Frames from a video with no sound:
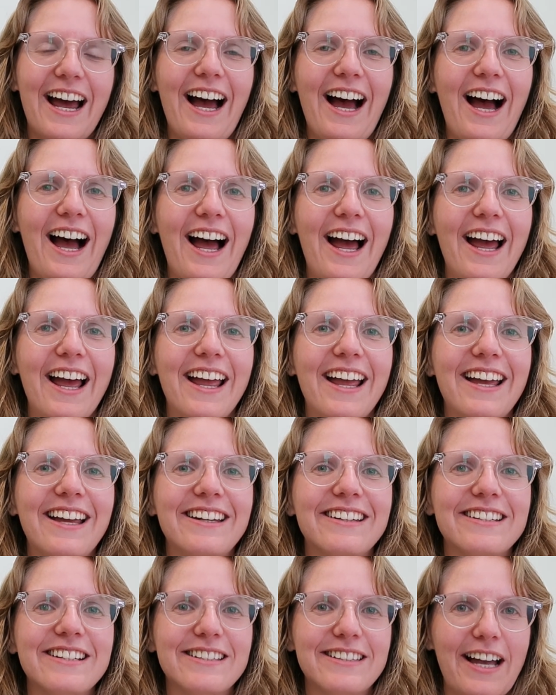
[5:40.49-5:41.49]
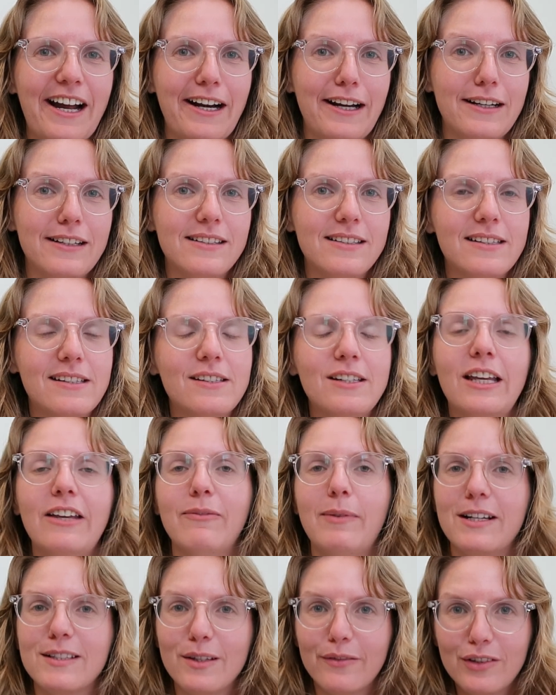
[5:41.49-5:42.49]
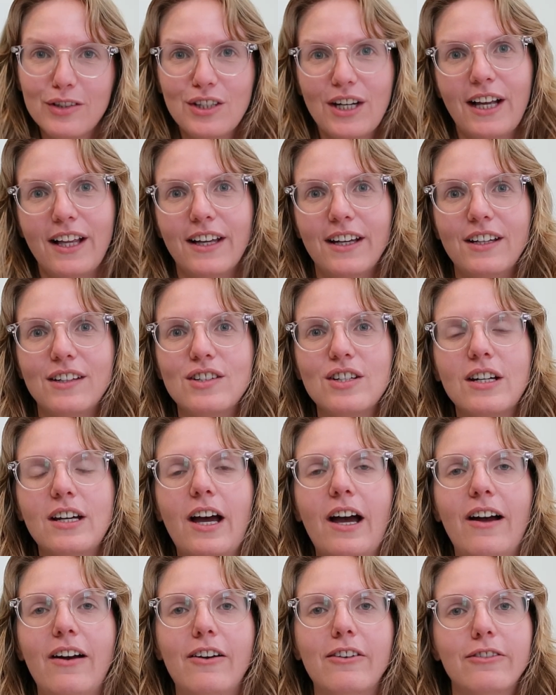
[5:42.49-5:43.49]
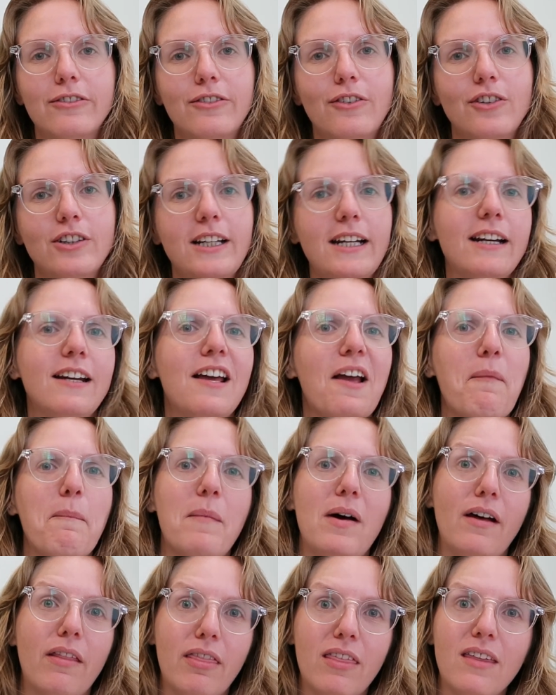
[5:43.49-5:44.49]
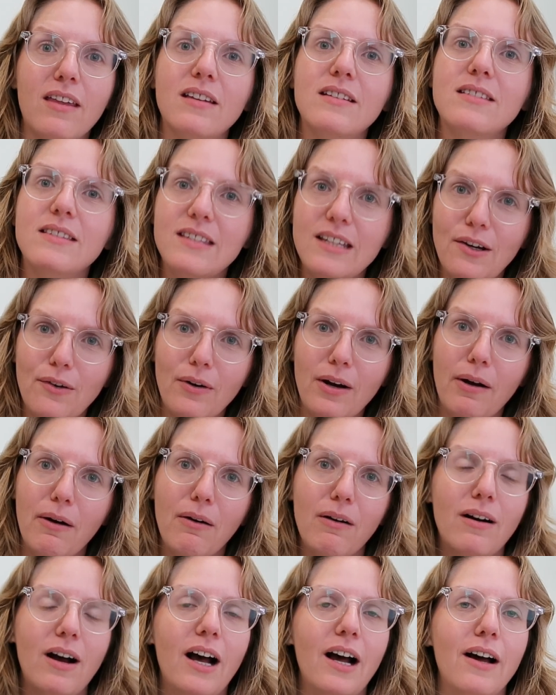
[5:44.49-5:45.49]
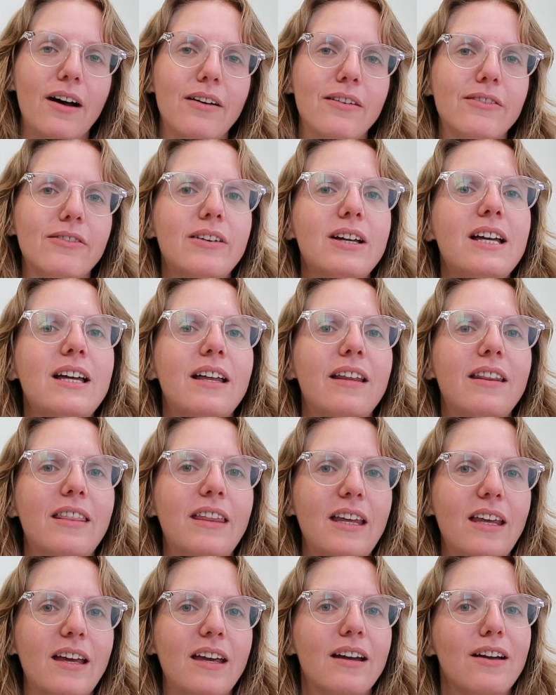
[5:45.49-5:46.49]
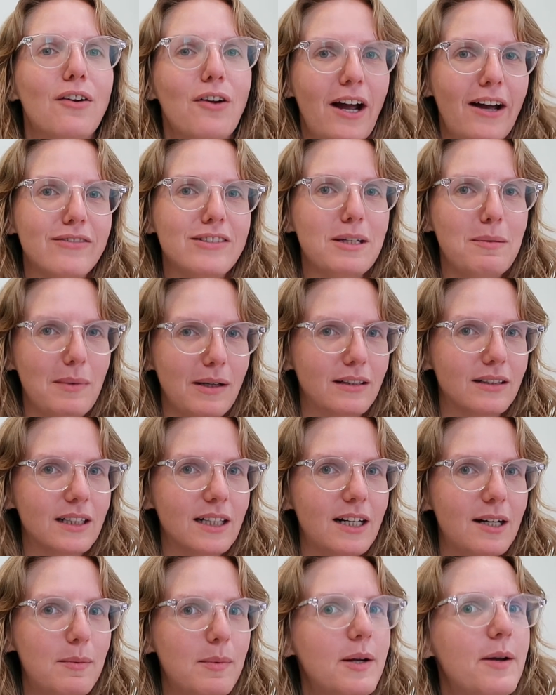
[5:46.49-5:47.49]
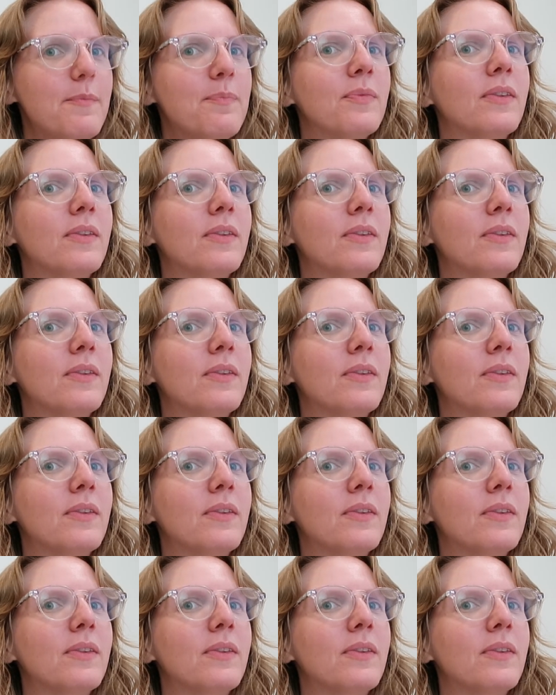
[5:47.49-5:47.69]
I decided to give myself a challenge of creating month 0 of the Crafty Mail Club,